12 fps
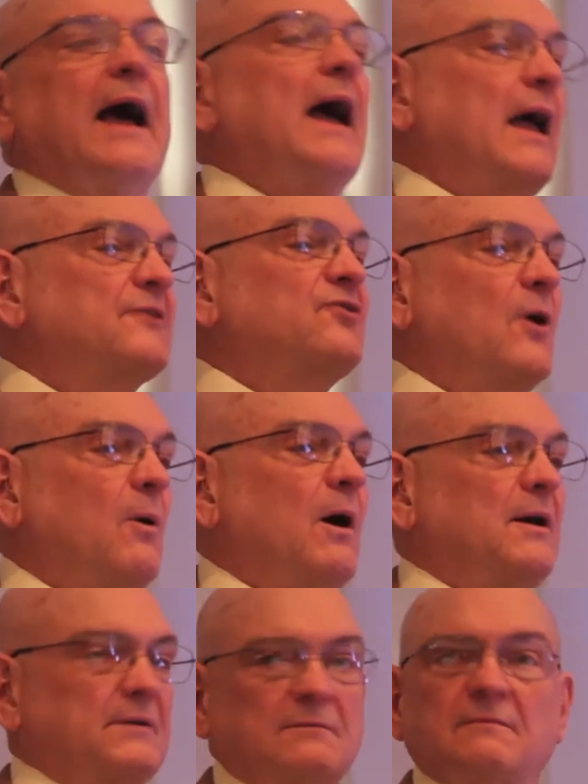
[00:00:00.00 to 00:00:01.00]
and so
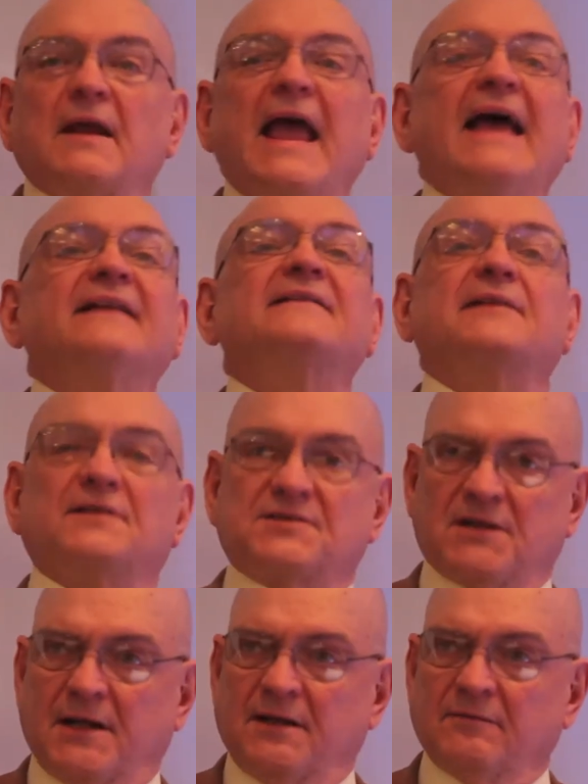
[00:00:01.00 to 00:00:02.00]
on
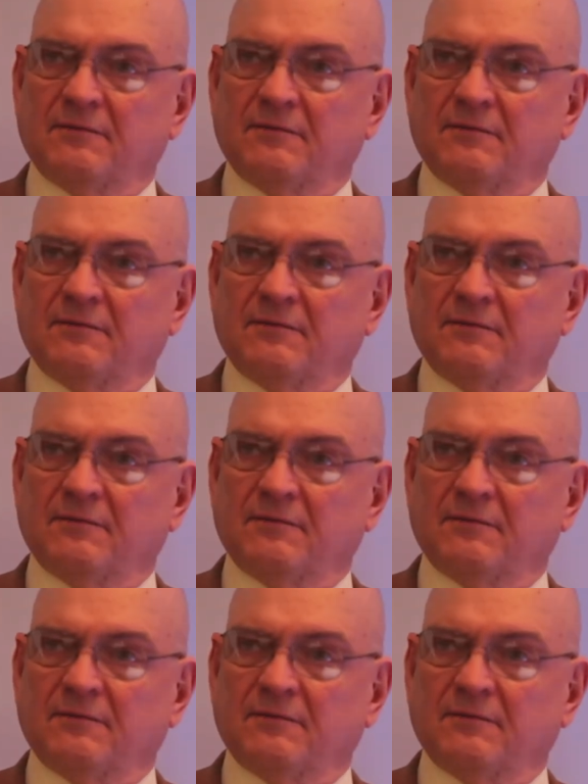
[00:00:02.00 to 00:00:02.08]
endlessly.